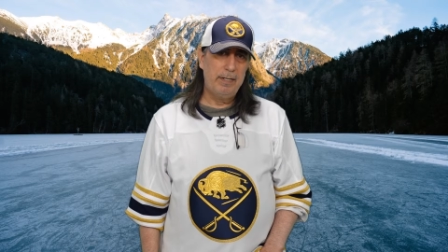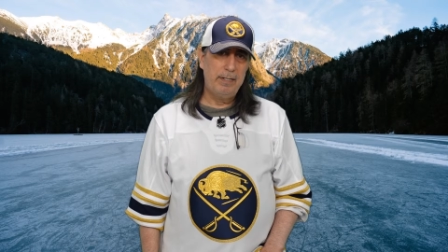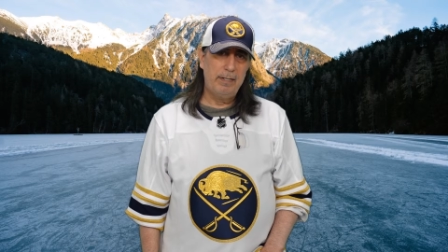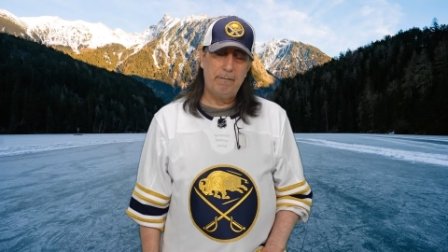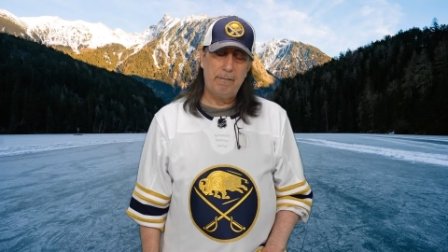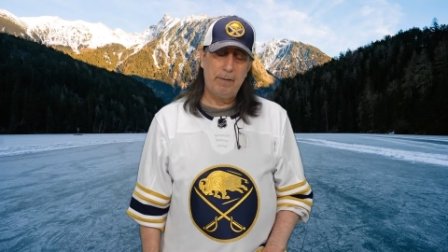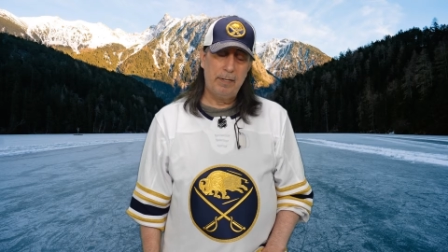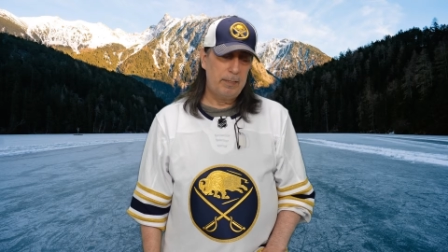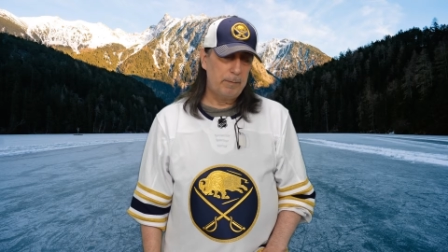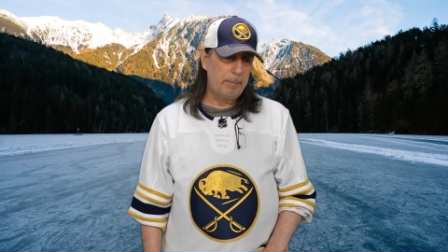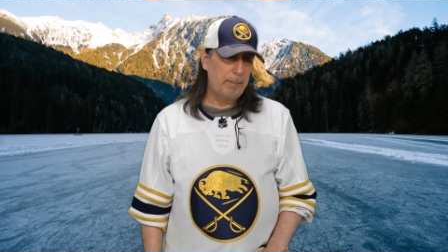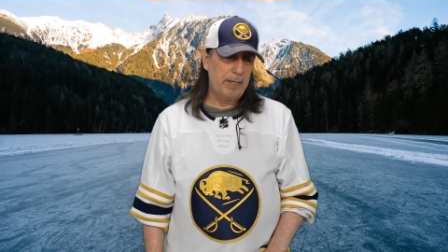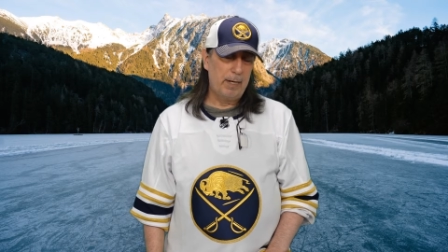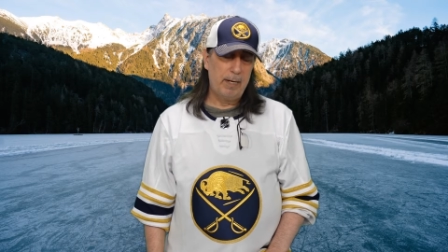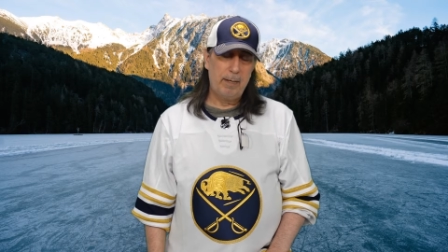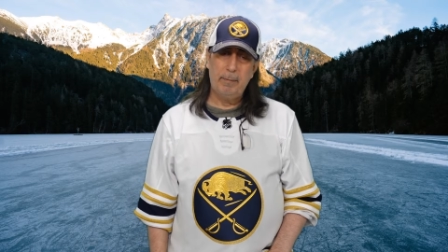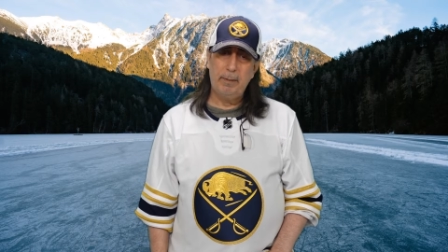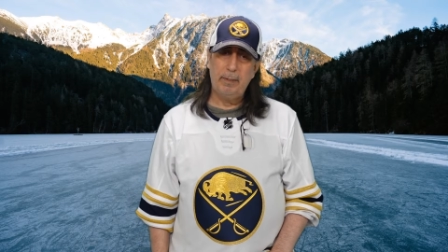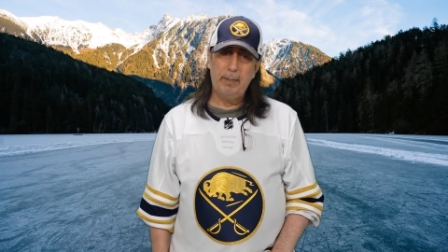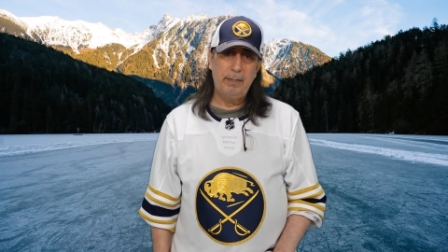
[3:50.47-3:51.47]
defenseman,
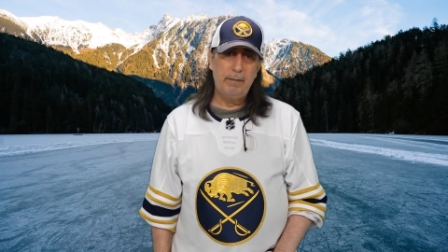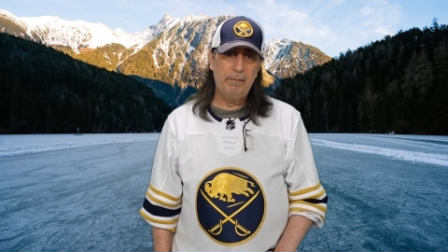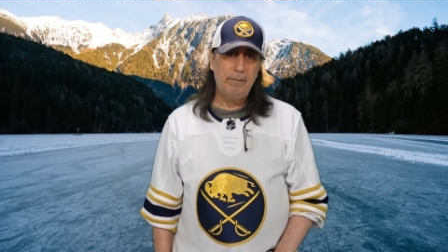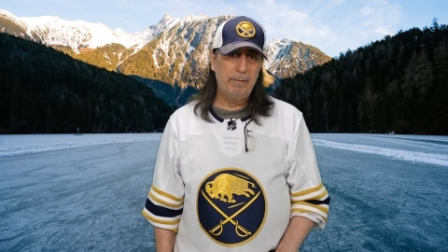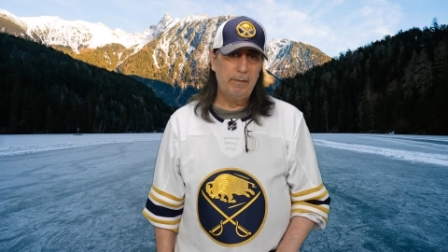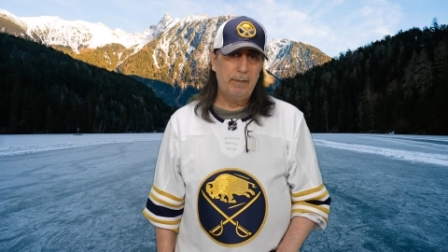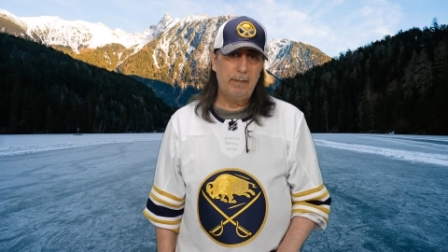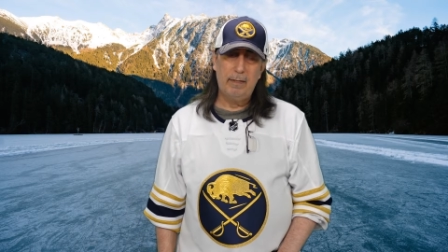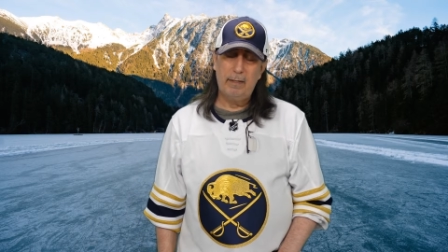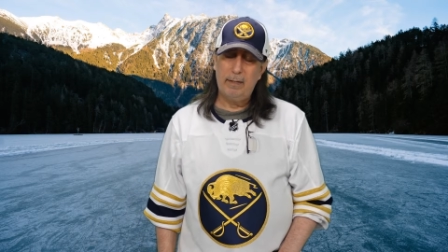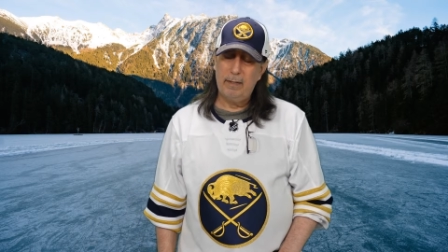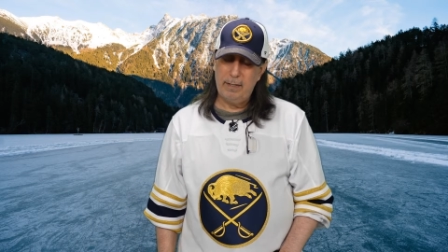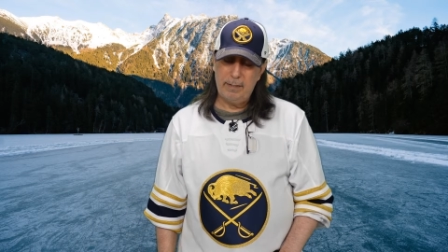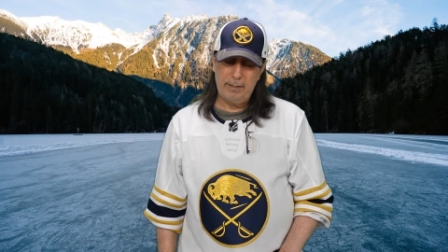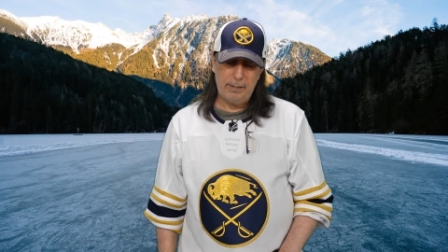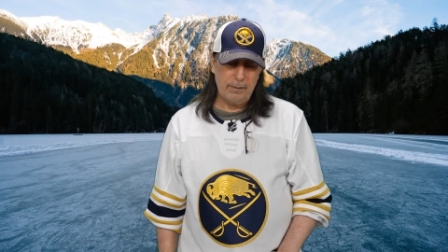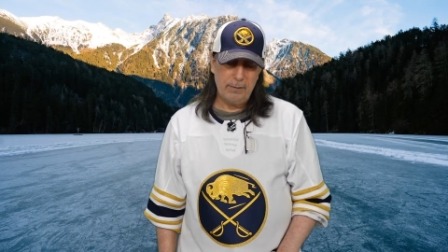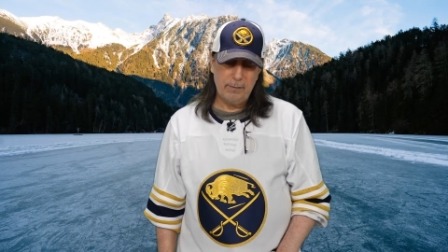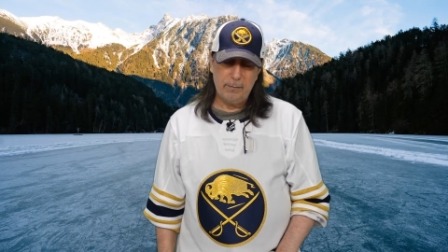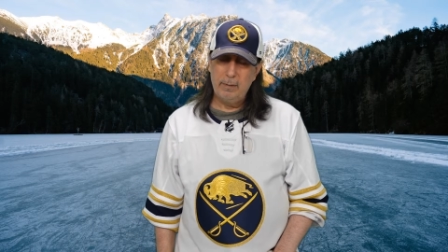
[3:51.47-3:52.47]
I believe. I
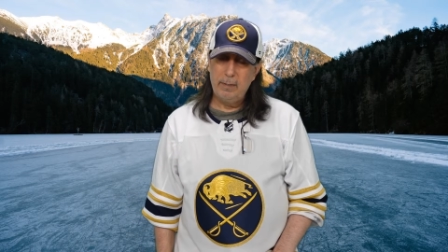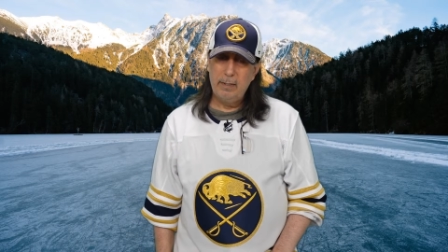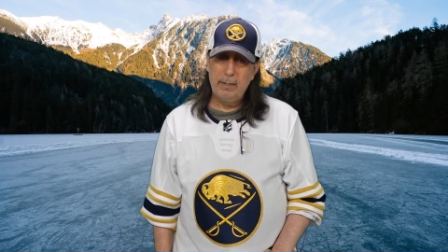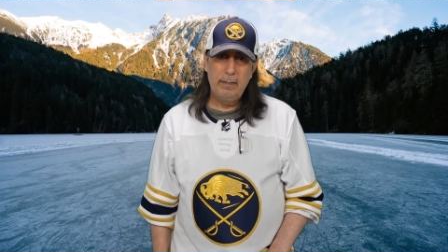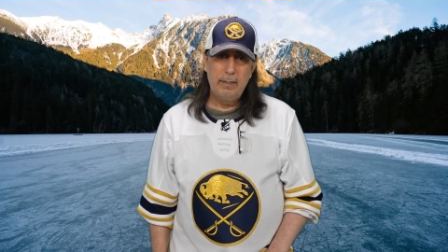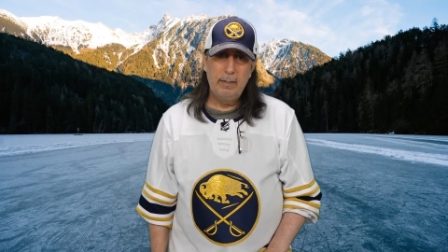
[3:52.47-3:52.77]
do.